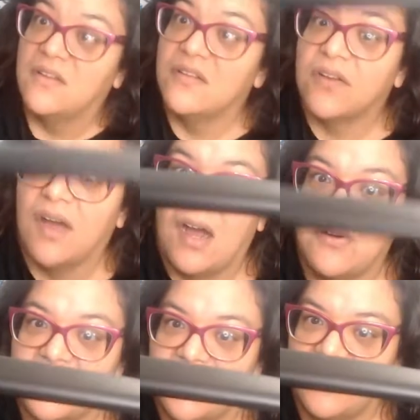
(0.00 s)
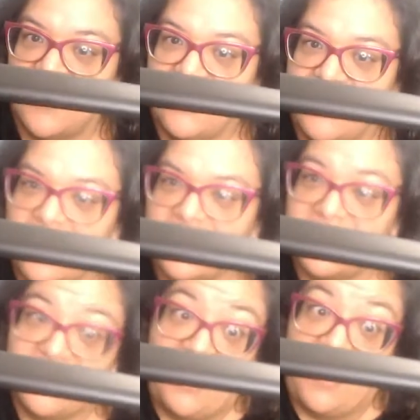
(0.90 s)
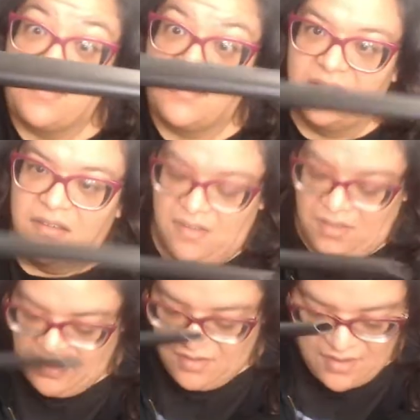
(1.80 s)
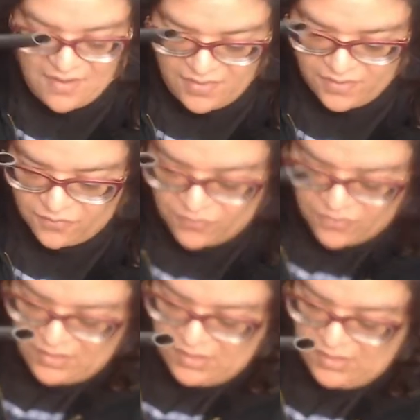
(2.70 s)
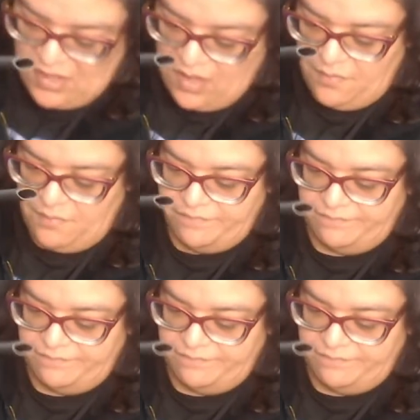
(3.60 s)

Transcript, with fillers: little housing and that's it. And then for the, um,